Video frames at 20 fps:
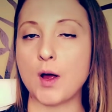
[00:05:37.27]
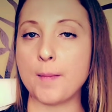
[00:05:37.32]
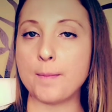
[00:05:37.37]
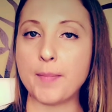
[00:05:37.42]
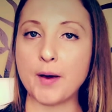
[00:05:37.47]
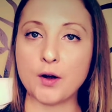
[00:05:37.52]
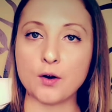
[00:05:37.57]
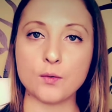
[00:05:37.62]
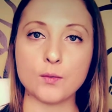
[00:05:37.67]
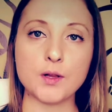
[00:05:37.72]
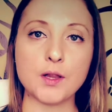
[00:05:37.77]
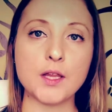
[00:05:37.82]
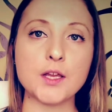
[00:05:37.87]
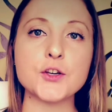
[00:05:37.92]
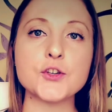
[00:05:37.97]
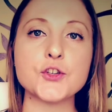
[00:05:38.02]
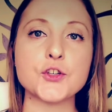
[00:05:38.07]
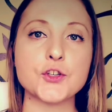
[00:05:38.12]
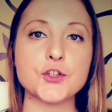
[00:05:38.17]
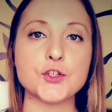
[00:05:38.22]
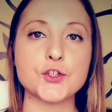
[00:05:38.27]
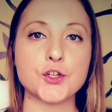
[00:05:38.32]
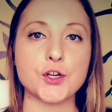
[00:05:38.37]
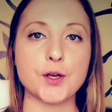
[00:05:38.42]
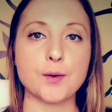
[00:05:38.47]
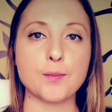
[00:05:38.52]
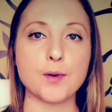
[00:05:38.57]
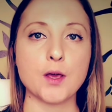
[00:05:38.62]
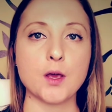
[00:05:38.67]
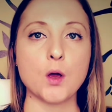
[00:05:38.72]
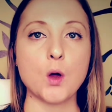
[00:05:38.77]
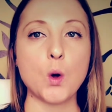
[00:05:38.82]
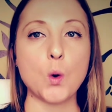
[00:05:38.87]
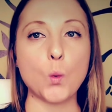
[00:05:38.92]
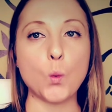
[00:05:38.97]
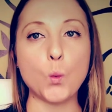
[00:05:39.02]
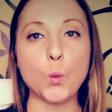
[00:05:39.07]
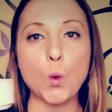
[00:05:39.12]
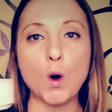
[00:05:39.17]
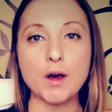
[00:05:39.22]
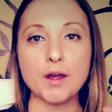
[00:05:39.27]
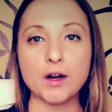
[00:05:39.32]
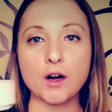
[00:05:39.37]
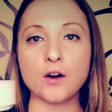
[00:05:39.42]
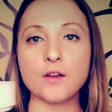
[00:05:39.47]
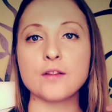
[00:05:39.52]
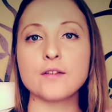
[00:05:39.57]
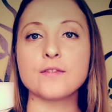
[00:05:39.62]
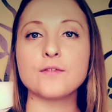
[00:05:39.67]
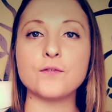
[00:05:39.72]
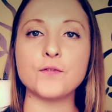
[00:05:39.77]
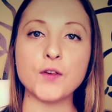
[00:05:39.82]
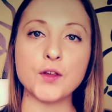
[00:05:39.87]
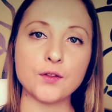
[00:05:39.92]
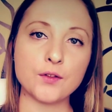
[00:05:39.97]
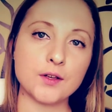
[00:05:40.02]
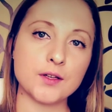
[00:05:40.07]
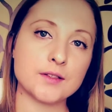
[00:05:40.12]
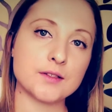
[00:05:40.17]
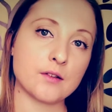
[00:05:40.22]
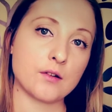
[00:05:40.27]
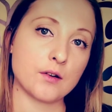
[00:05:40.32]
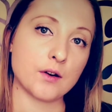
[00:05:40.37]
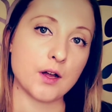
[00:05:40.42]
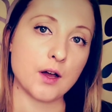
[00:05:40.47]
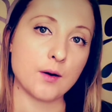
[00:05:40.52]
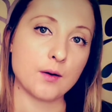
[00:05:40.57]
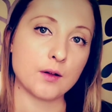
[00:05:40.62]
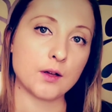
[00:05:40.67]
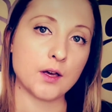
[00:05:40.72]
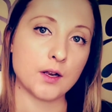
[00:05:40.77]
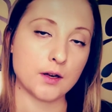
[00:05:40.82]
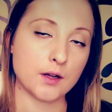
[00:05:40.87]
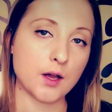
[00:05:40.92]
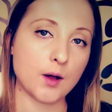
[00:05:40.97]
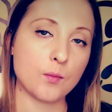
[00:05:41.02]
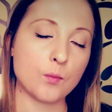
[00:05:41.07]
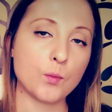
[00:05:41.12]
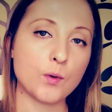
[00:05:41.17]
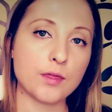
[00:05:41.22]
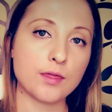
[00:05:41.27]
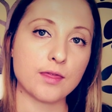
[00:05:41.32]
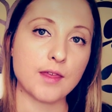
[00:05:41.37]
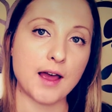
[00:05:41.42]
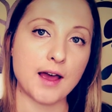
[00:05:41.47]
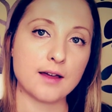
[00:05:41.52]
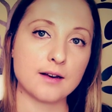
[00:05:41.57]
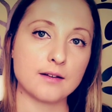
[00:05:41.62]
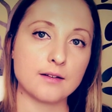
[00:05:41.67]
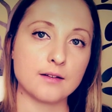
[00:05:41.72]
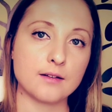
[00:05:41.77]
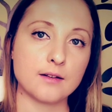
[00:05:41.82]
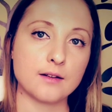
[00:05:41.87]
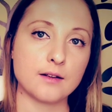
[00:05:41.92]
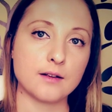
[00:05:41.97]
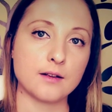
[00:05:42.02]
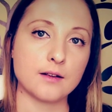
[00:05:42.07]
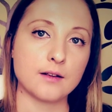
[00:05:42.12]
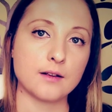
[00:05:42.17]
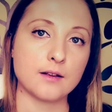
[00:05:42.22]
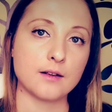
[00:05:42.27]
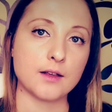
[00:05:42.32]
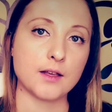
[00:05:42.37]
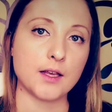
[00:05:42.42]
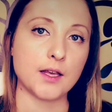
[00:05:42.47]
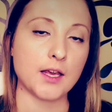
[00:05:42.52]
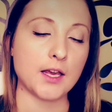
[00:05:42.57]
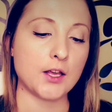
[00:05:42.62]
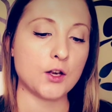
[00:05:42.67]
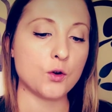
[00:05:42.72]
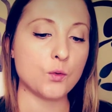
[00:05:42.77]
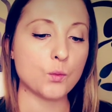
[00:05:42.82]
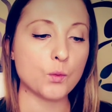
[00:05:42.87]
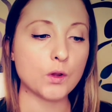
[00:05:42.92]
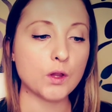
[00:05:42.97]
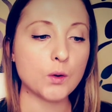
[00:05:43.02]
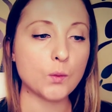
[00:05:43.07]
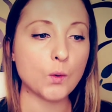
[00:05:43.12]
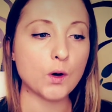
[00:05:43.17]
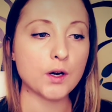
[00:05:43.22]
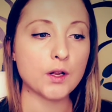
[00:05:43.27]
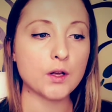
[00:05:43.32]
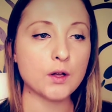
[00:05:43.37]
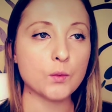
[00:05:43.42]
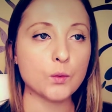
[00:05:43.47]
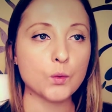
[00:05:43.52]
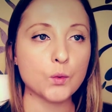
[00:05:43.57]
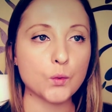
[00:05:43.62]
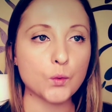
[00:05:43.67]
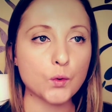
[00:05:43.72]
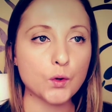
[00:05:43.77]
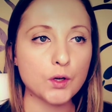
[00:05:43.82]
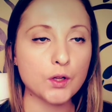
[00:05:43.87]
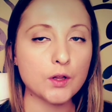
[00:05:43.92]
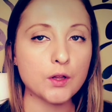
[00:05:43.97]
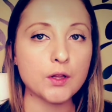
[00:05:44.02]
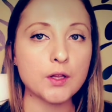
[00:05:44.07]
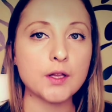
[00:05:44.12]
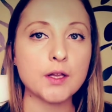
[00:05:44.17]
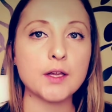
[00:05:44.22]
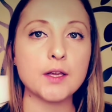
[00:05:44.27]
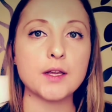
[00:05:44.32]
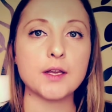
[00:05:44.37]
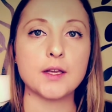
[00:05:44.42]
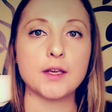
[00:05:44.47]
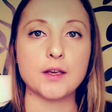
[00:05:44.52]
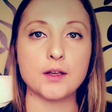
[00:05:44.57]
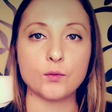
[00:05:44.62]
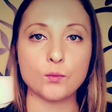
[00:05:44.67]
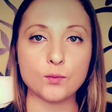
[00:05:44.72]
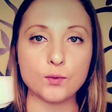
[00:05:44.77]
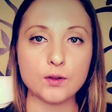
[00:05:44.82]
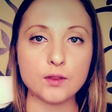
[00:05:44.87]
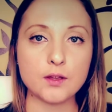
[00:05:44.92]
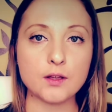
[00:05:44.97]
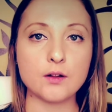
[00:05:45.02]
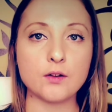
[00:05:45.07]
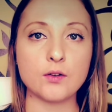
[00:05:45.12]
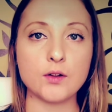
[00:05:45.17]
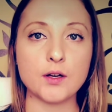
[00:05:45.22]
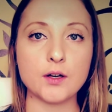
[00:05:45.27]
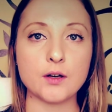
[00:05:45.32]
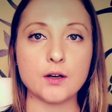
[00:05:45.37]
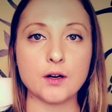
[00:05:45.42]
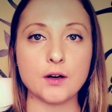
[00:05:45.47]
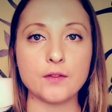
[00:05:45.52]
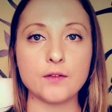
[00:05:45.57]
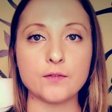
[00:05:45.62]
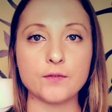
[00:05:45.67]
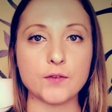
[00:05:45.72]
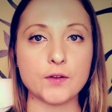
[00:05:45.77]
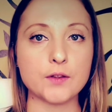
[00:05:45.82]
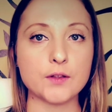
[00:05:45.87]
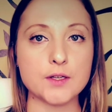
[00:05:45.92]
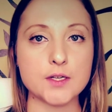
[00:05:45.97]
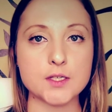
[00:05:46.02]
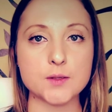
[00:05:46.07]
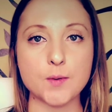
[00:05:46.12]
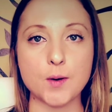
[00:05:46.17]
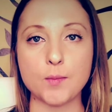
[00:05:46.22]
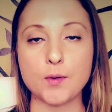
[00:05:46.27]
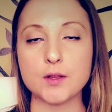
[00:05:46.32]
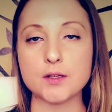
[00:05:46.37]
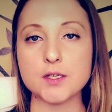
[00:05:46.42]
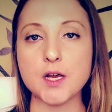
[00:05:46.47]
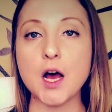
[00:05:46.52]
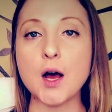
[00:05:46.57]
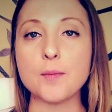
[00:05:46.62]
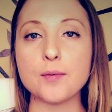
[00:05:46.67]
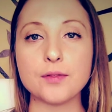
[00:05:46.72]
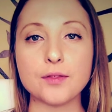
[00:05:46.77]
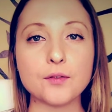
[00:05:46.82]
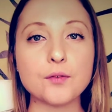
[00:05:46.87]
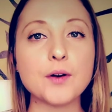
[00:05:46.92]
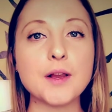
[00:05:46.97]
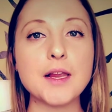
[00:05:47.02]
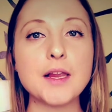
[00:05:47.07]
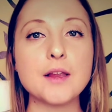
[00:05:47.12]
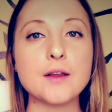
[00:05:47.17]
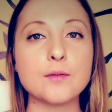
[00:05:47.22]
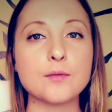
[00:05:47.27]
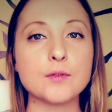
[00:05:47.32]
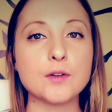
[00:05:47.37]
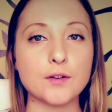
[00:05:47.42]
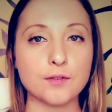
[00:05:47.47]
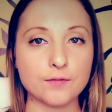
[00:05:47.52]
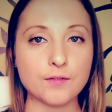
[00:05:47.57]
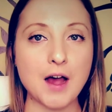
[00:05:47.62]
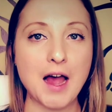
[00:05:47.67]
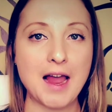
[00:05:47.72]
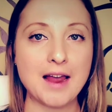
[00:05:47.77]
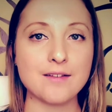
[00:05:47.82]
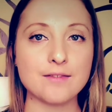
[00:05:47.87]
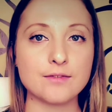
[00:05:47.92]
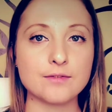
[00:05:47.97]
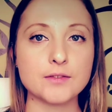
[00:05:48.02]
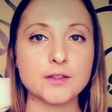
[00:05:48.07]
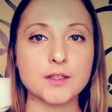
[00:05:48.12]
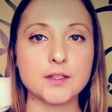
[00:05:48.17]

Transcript: a better relationship, what are the feelings that are going to come with that? And you really want to really get really clear on the feelings, maybe the top 3 to 5,